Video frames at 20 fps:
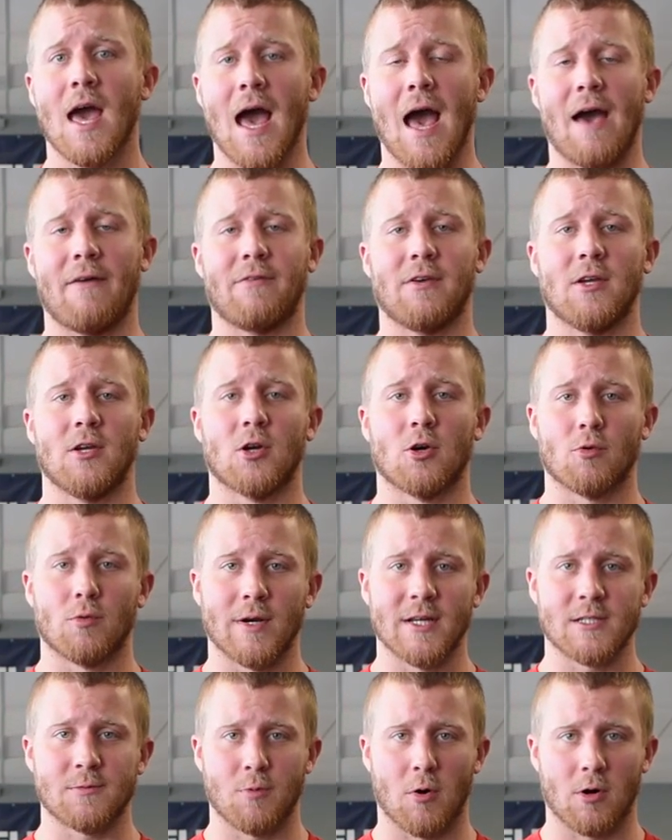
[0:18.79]
having your
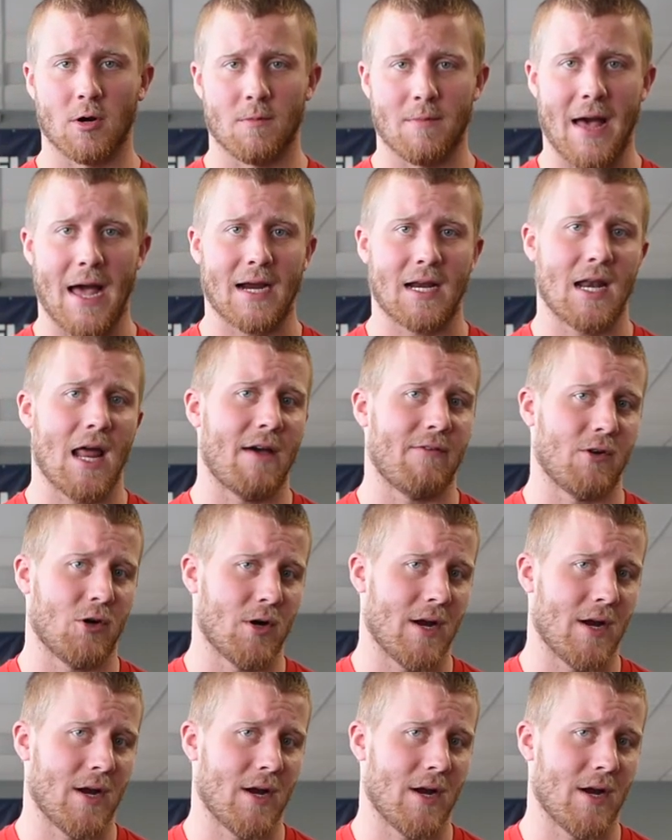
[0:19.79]
wrist broken back and having